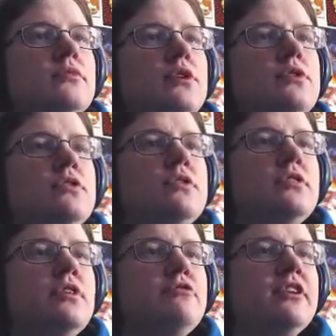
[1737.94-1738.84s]
Oh,
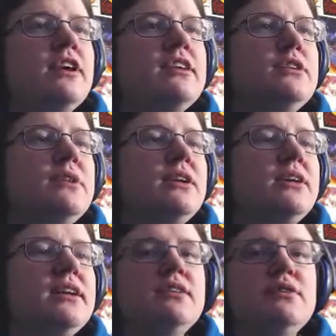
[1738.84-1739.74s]
I forgot that we
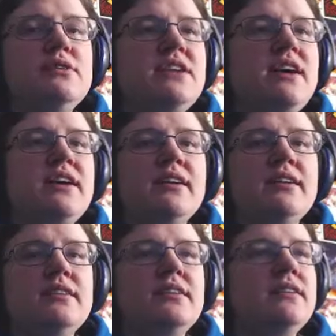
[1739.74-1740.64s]
got that new attack.
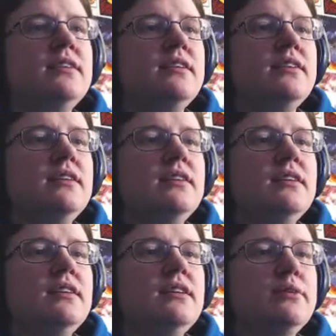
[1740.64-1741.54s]

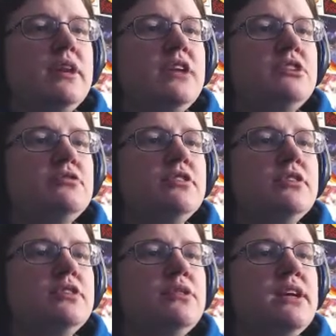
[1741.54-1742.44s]
Rage of
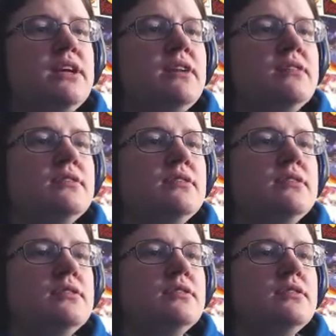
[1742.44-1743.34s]
Halone.
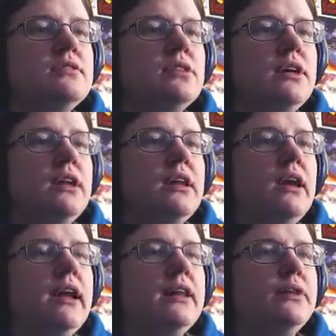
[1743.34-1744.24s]
Or Hal
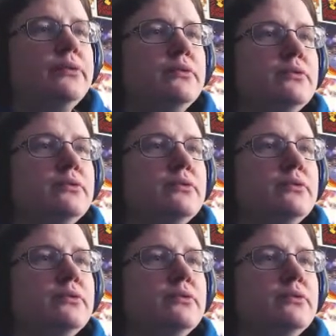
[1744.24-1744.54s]
Halone.